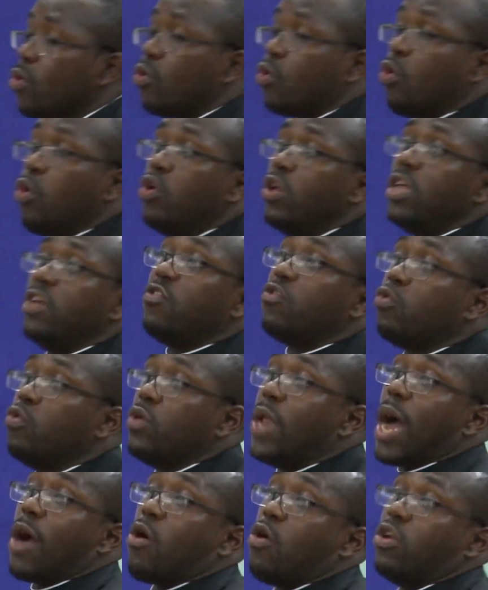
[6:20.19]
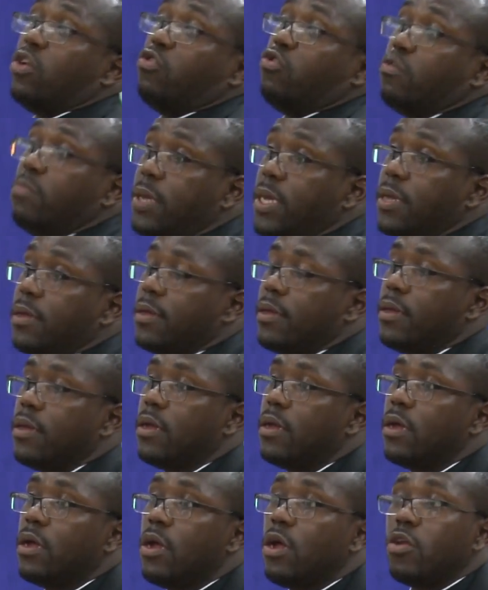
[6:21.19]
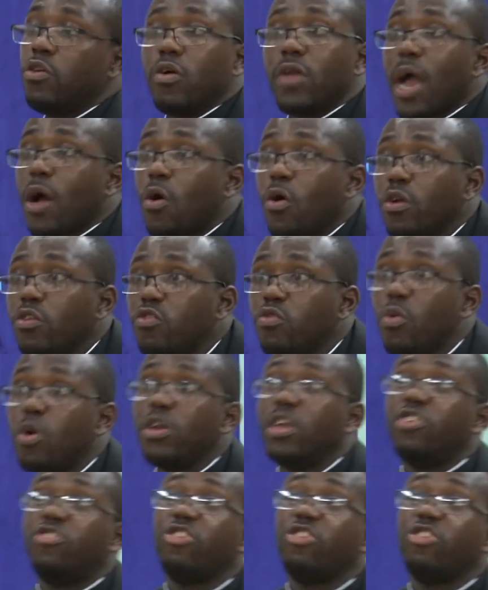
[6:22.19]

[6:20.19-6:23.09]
Good is good according to me, not according to what the